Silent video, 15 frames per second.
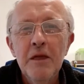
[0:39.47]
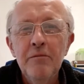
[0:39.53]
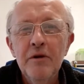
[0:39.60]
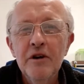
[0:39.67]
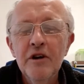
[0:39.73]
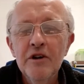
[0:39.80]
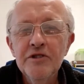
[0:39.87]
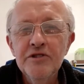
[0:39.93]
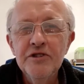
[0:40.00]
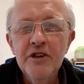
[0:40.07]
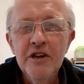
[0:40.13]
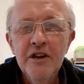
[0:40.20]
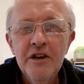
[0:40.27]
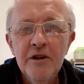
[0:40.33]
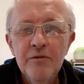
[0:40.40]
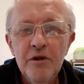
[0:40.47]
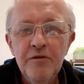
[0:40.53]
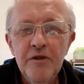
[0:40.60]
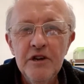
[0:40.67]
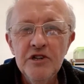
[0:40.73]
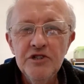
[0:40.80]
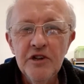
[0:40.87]
Because we
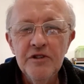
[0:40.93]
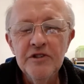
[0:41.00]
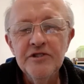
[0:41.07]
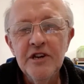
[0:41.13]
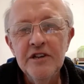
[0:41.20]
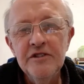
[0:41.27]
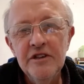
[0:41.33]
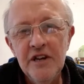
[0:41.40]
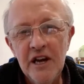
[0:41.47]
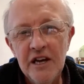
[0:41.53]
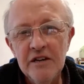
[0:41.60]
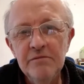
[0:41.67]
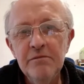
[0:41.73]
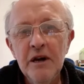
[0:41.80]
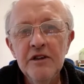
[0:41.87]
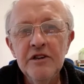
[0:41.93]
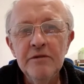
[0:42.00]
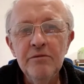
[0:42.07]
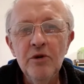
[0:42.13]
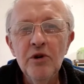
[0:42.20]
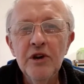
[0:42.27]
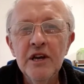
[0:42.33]
finished on the Sunday night, Monday
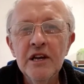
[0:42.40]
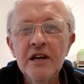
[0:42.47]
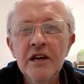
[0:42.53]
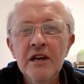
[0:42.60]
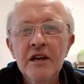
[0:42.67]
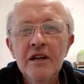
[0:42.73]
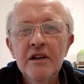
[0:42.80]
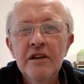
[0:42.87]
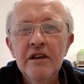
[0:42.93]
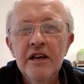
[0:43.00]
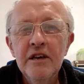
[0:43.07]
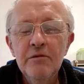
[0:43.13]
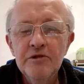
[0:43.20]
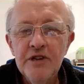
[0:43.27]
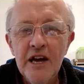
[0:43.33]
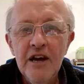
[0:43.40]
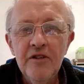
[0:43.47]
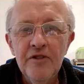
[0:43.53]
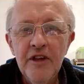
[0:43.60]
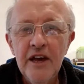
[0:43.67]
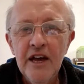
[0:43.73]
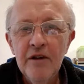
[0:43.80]
morning, he was out
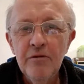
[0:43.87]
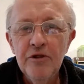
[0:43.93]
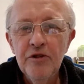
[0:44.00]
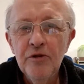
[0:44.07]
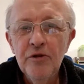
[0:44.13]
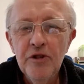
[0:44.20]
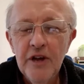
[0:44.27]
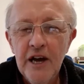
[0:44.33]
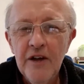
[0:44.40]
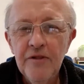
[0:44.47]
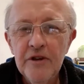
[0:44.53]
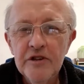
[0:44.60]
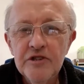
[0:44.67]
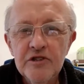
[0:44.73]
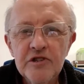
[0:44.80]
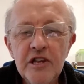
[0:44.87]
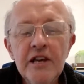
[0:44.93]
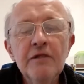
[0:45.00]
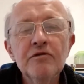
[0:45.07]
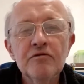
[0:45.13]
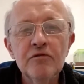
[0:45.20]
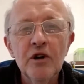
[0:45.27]
there with all the others,
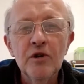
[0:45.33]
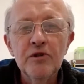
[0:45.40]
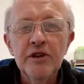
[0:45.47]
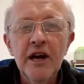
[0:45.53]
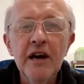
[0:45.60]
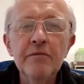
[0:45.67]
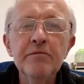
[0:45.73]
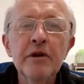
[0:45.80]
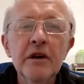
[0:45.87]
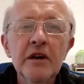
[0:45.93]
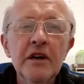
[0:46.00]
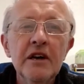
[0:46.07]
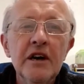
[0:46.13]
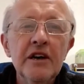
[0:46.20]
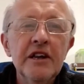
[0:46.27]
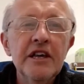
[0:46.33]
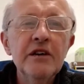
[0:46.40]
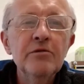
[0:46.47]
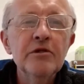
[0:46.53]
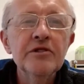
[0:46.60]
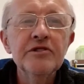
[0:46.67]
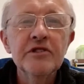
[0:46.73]
sleeves rolled up, and he
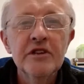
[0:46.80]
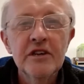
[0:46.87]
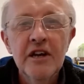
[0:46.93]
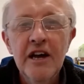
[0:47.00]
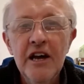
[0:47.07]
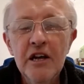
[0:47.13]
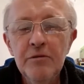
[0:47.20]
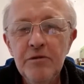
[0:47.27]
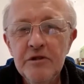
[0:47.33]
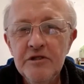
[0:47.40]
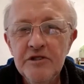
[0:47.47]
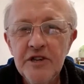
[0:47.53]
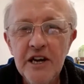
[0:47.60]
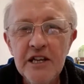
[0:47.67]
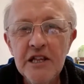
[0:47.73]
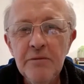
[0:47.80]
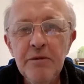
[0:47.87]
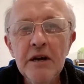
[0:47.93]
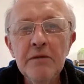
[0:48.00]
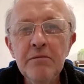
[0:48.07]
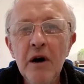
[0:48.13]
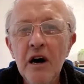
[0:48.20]
was helping to take the
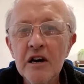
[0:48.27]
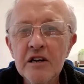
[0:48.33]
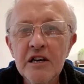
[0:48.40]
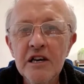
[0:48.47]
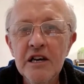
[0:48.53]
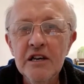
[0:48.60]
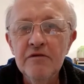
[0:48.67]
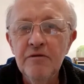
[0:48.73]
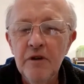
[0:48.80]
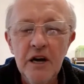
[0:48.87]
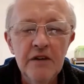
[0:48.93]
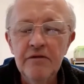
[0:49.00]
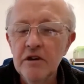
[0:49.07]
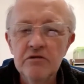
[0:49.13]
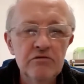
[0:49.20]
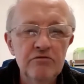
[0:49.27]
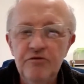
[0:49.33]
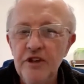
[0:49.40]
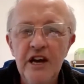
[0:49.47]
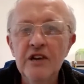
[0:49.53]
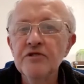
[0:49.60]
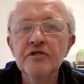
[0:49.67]
big marquee,
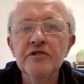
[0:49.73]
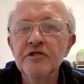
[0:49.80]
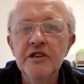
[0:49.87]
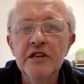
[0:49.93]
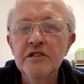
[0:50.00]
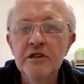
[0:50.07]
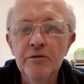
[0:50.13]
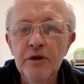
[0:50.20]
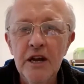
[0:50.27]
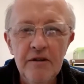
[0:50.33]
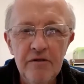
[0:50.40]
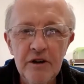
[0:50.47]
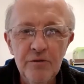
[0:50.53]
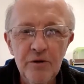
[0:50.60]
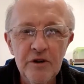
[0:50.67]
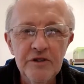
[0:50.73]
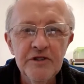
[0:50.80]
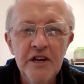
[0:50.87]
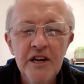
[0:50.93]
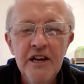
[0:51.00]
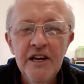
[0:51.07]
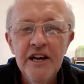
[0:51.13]
500,000 seat or whatever it was,
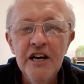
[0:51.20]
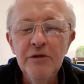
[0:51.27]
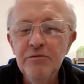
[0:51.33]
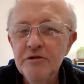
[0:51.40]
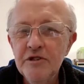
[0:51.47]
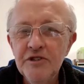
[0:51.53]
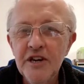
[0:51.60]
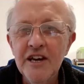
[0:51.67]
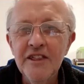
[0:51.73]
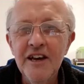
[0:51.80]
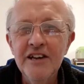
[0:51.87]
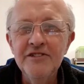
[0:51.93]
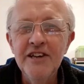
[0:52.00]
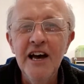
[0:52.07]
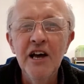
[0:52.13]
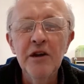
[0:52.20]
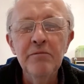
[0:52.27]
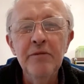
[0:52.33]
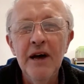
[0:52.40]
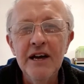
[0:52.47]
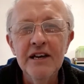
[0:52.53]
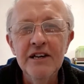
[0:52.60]
helping to take that down and
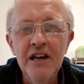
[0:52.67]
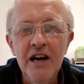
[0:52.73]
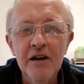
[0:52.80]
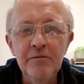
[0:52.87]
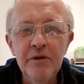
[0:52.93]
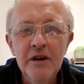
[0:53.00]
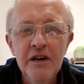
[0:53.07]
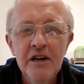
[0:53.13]
pack it up.